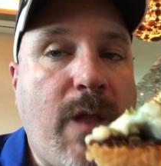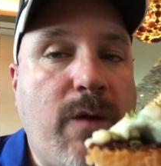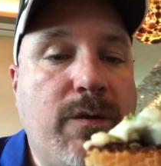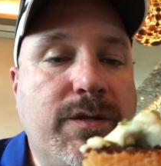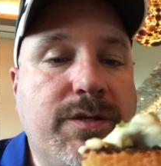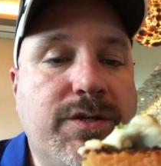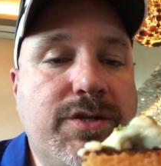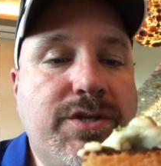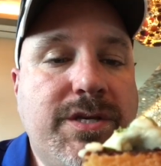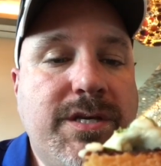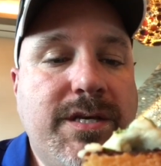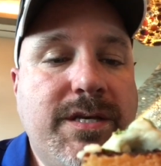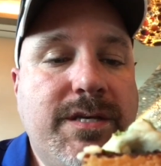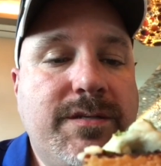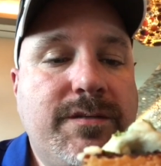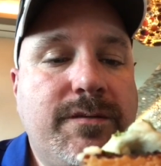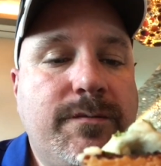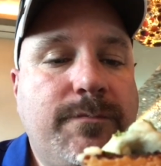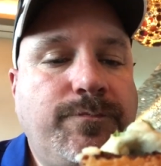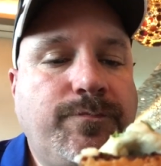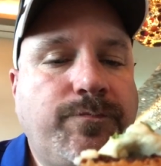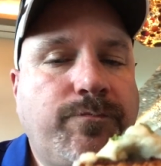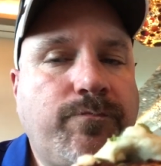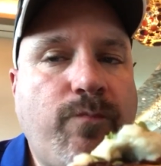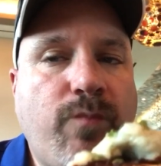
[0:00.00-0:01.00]
And the cheese,
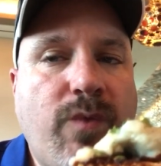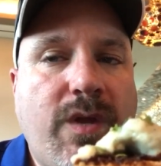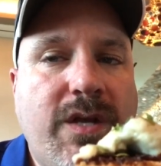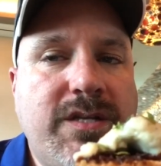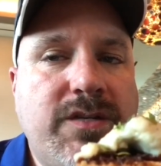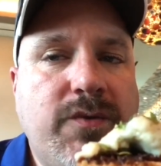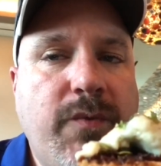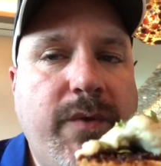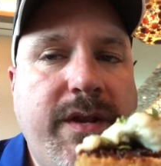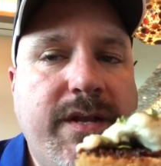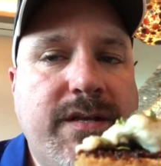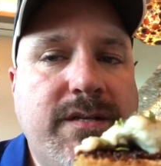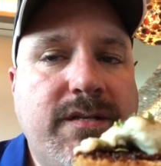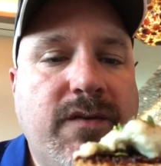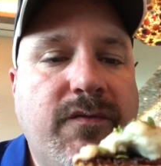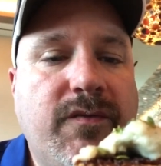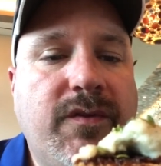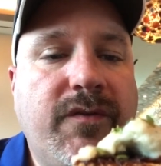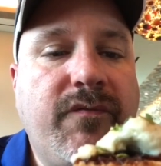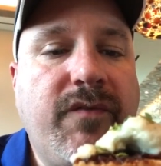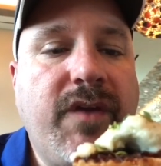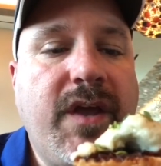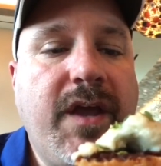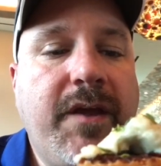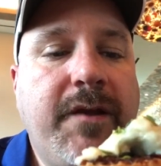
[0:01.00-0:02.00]
sweetness of
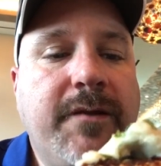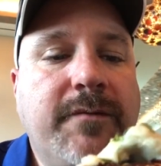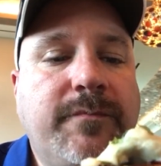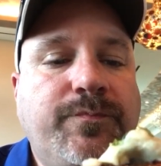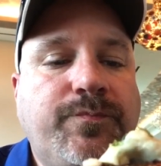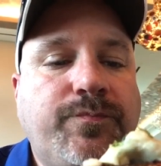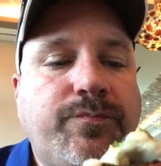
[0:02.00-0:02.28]
the fig,